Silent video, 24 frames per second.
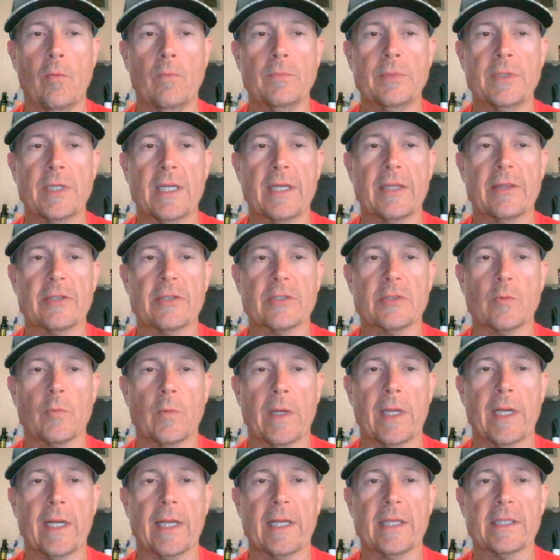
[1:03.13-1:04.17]
to get this
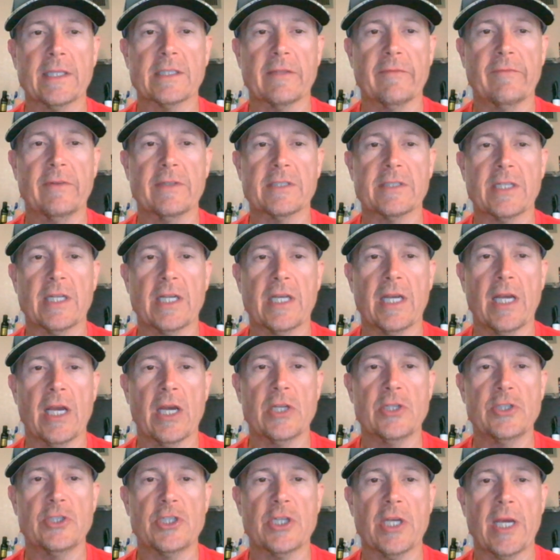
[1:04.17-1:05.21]
win against the visiting
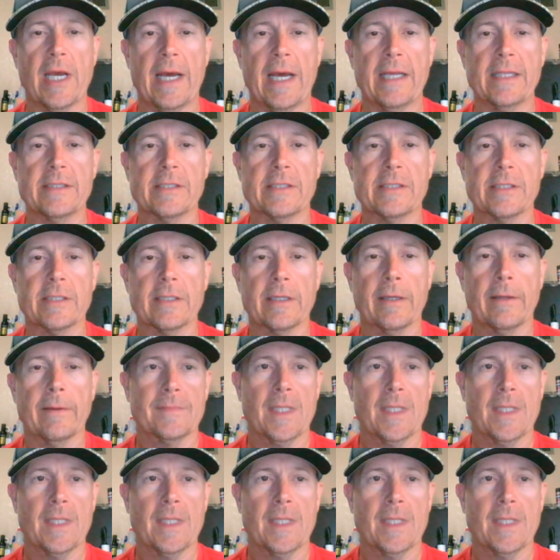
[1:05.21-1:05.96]
Jets.